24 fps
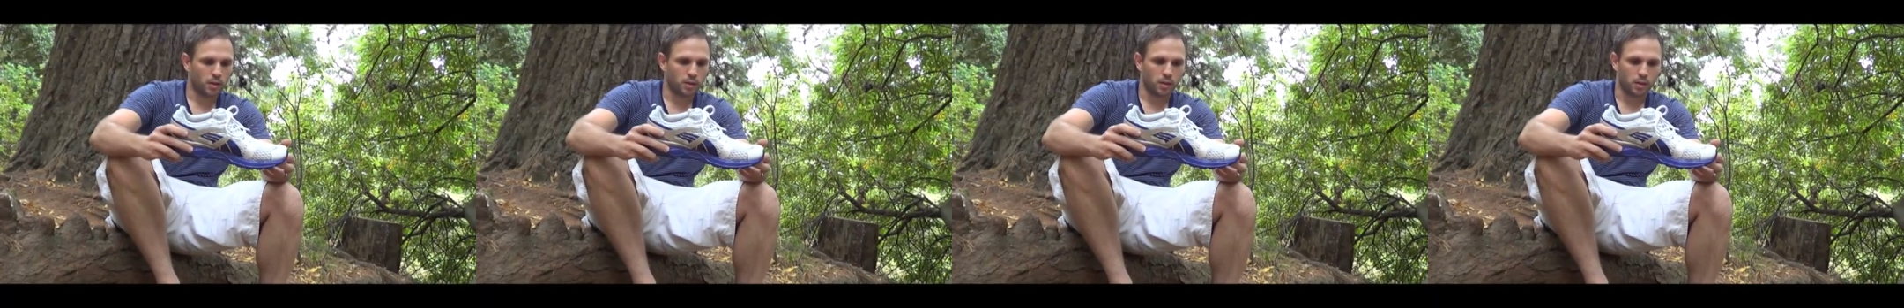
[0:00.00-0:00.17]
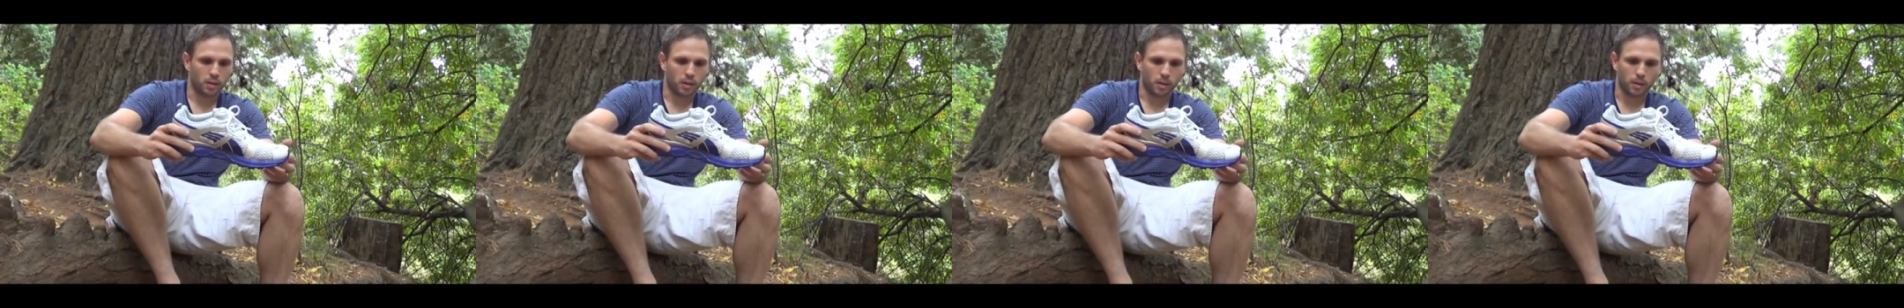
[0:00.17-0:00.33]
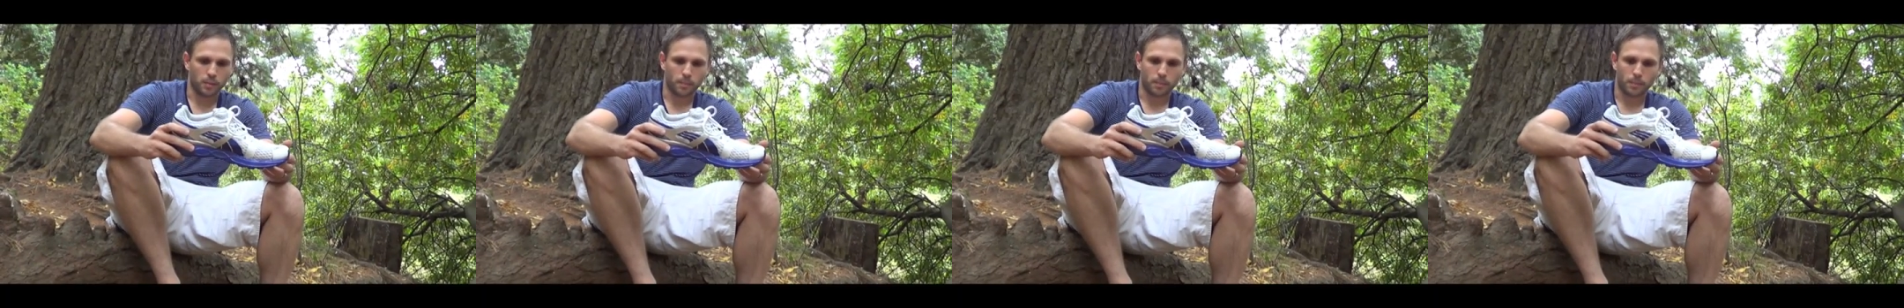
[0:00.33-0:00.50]

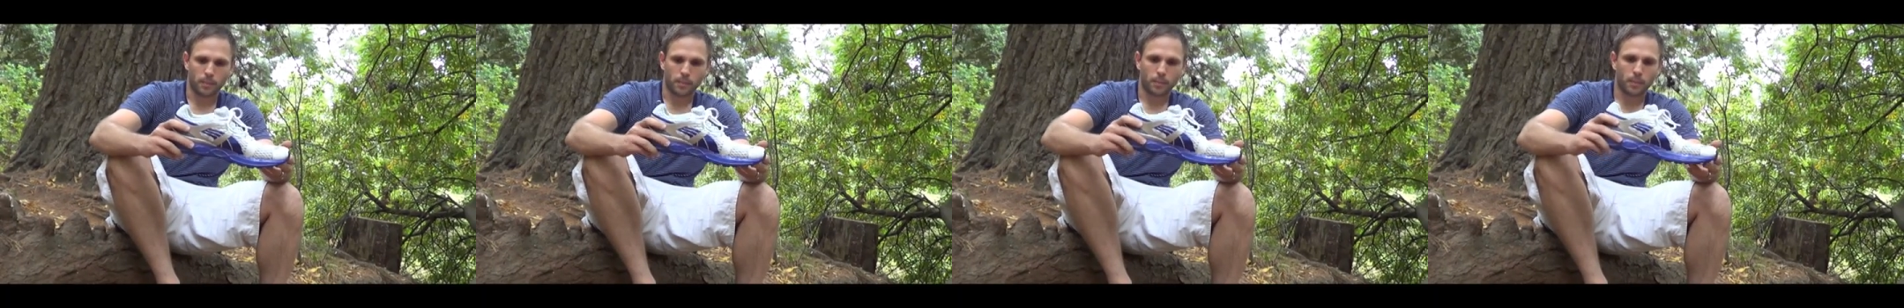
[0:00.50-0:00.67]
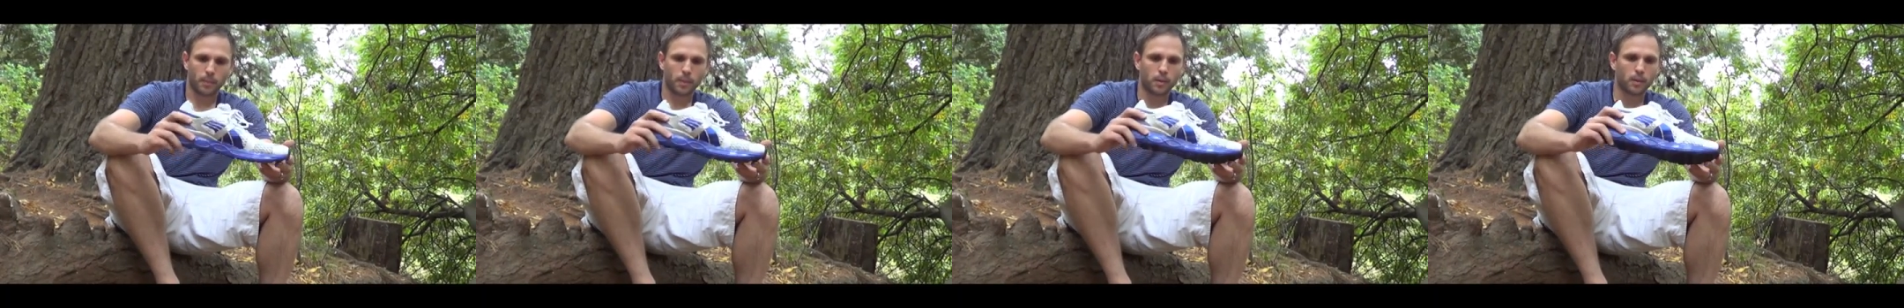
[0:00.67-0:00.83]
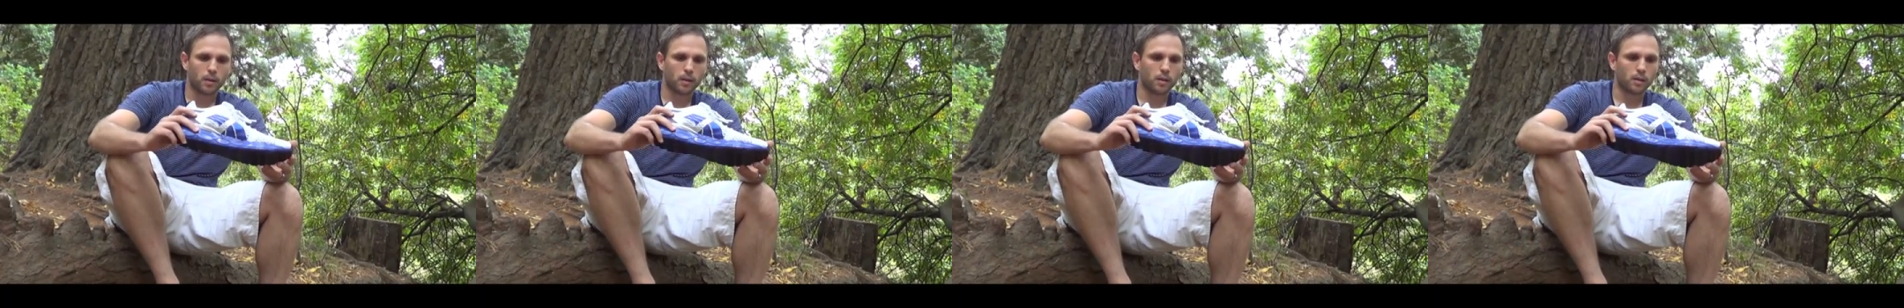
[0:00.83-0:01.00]
and
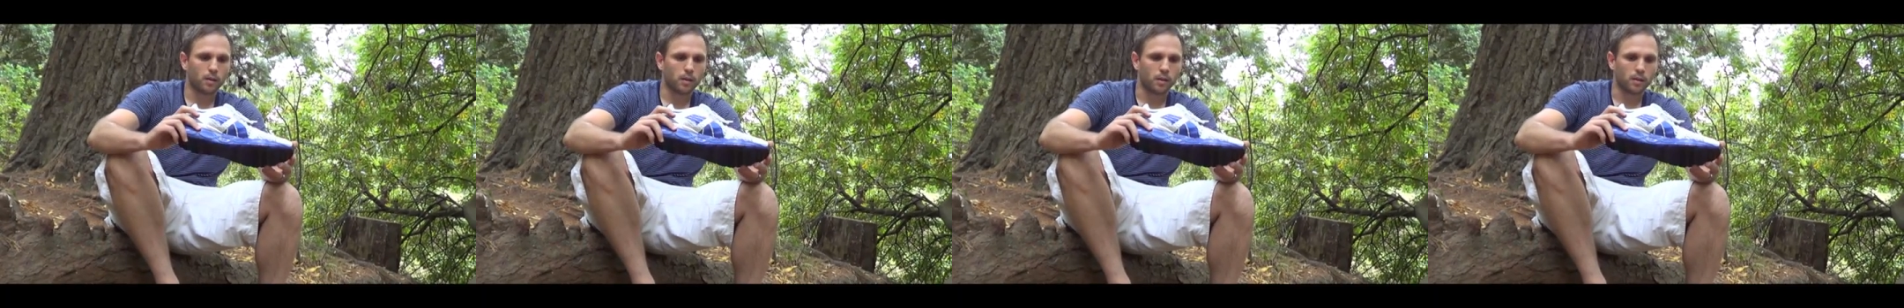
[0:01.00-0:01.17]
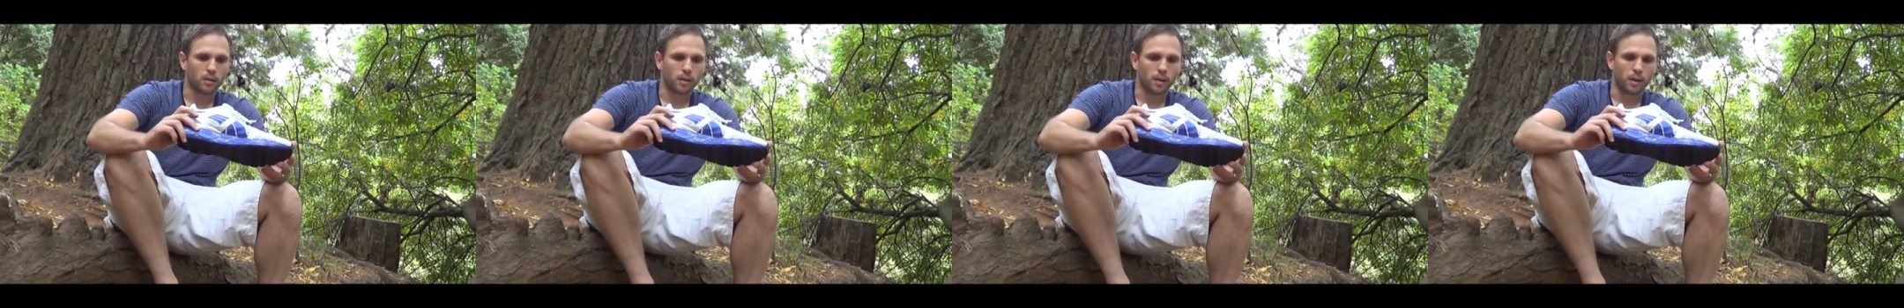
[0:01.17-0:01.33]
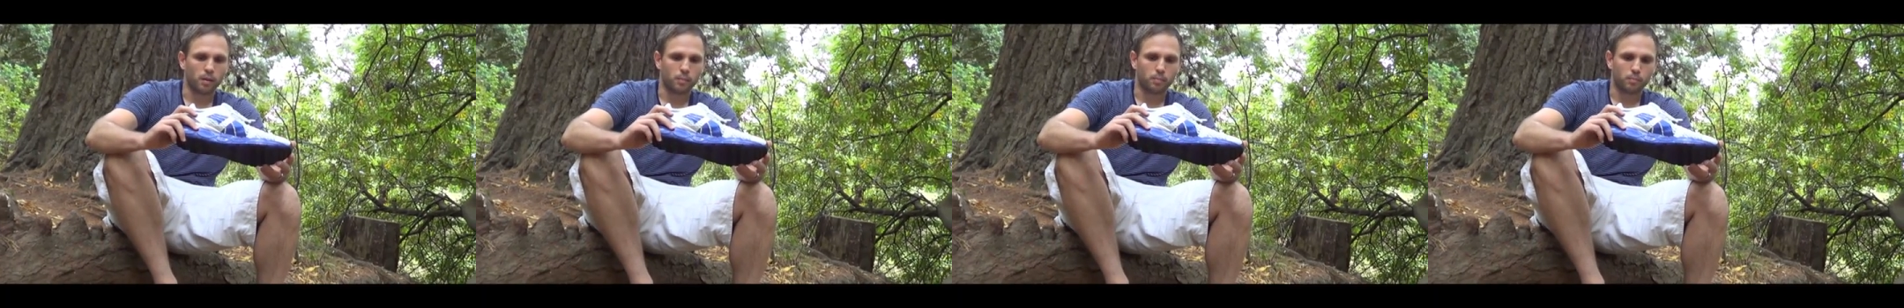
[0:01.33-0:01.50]

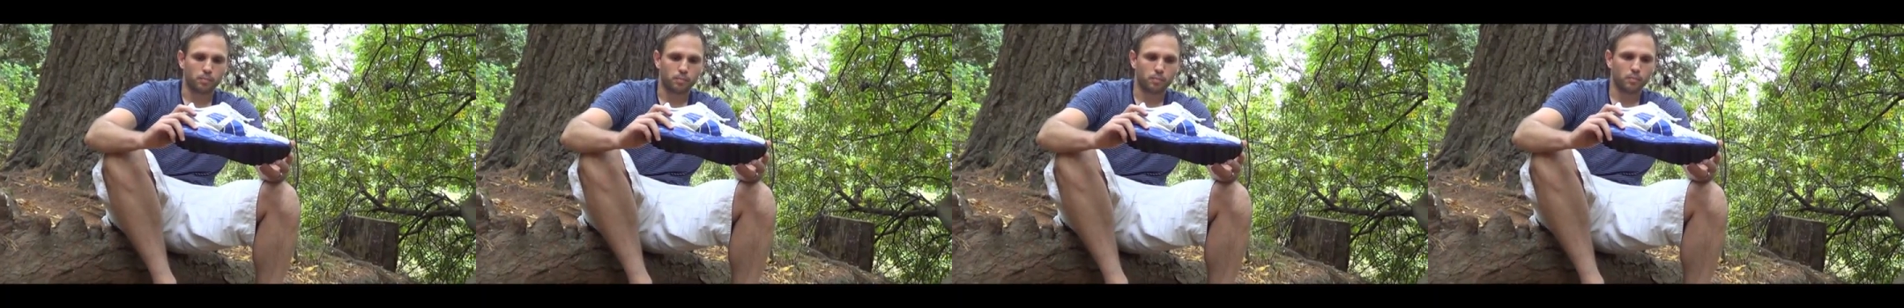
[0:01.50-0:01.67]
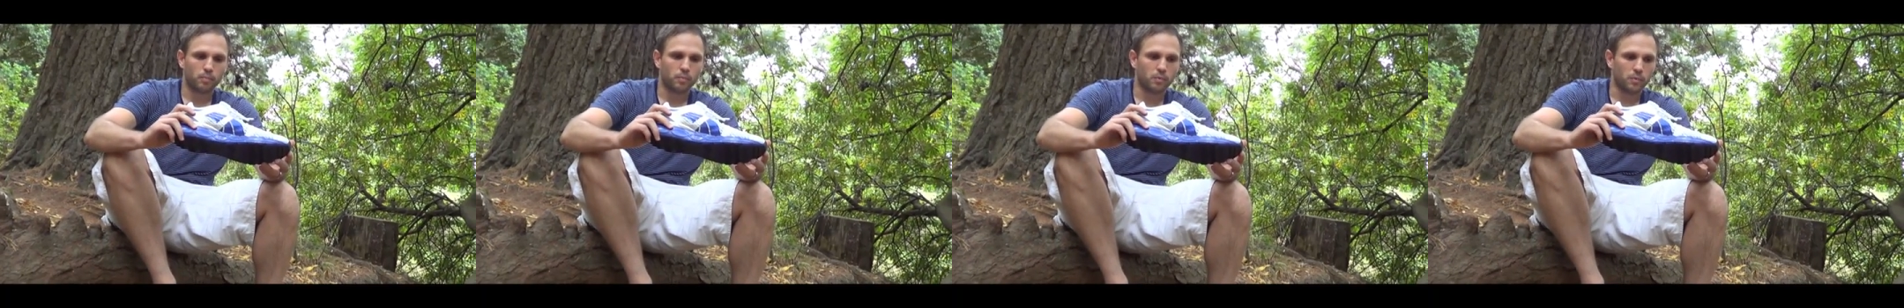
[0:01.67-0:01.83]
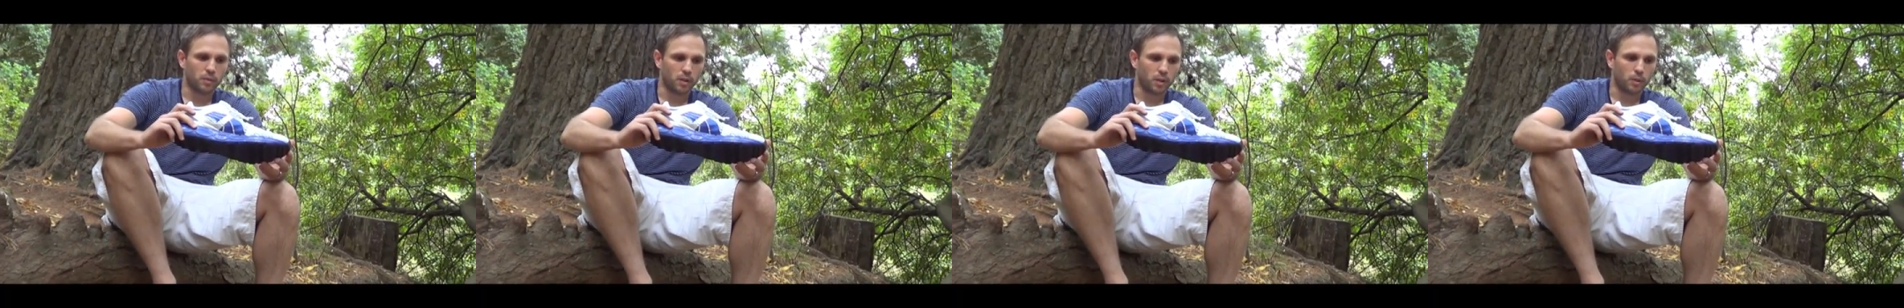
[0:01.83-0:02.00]
they're
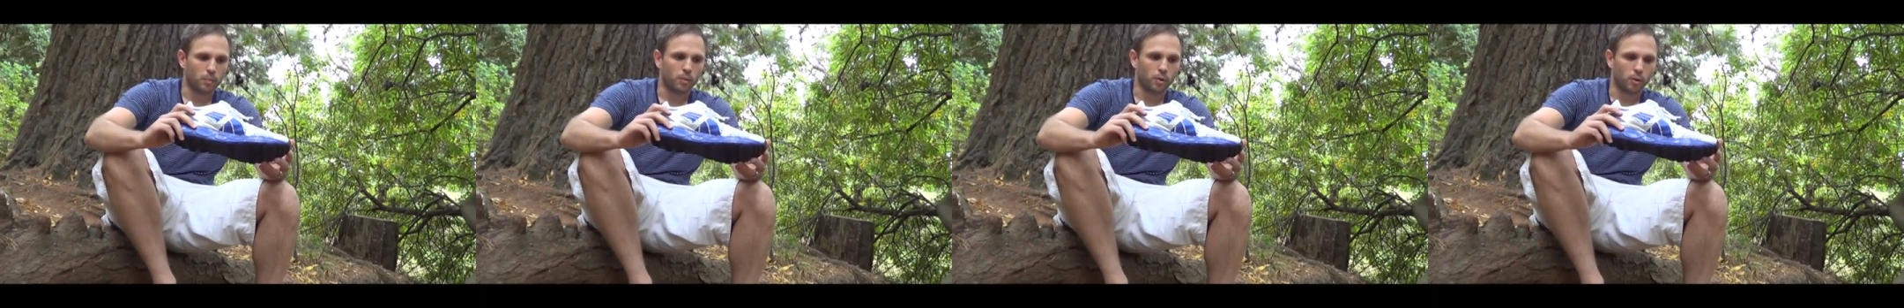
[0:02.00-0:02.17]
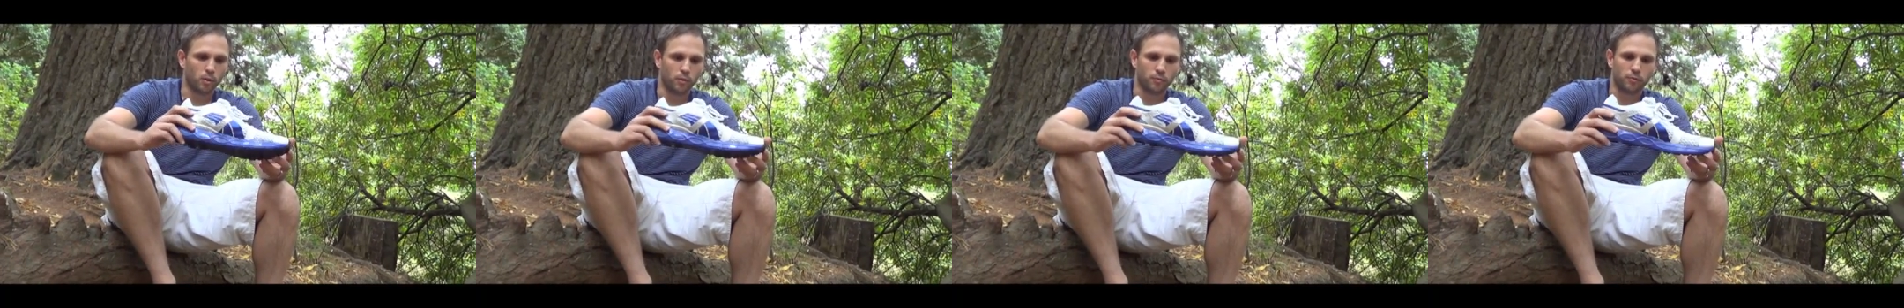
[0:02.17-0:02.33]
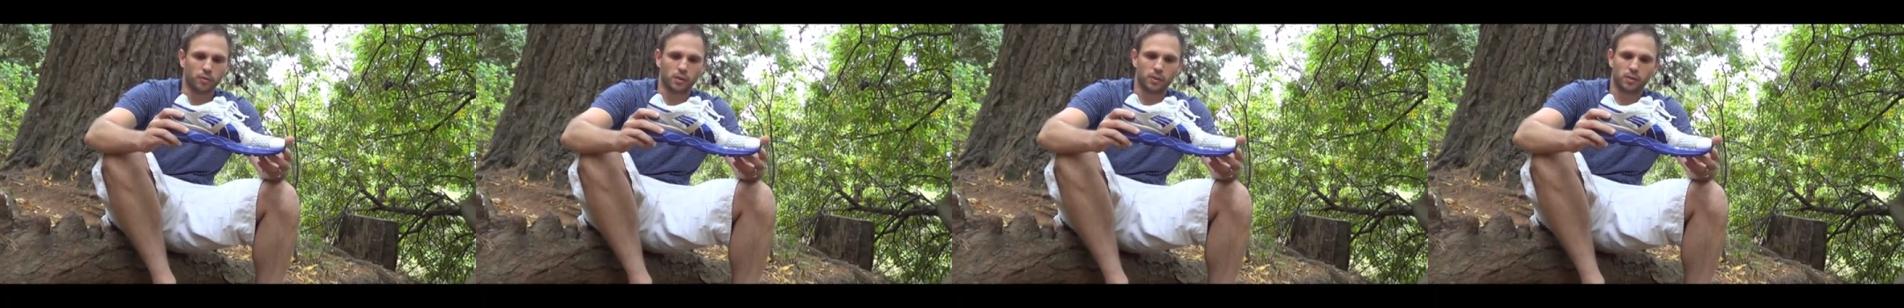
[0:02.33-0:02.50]

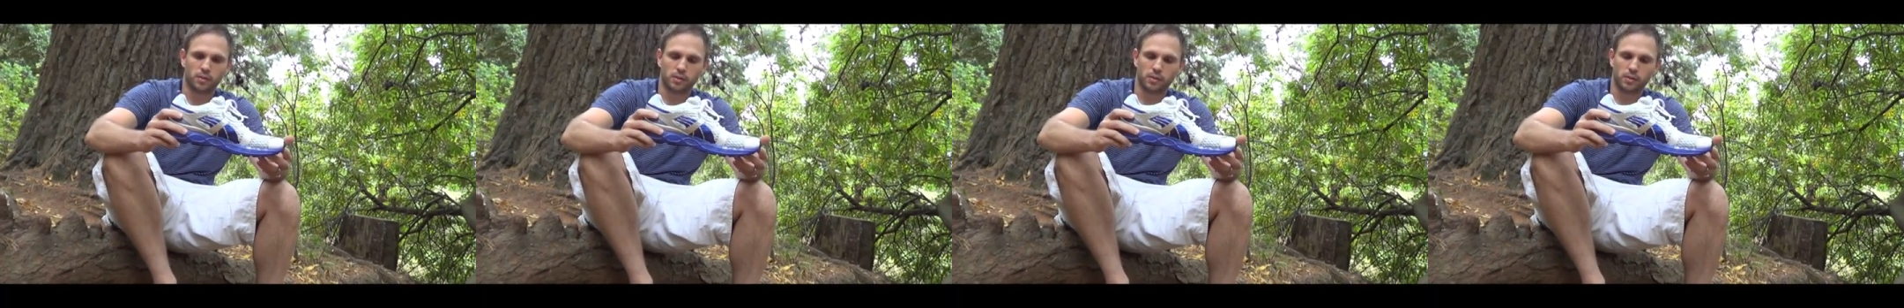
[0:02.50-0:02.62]
perfect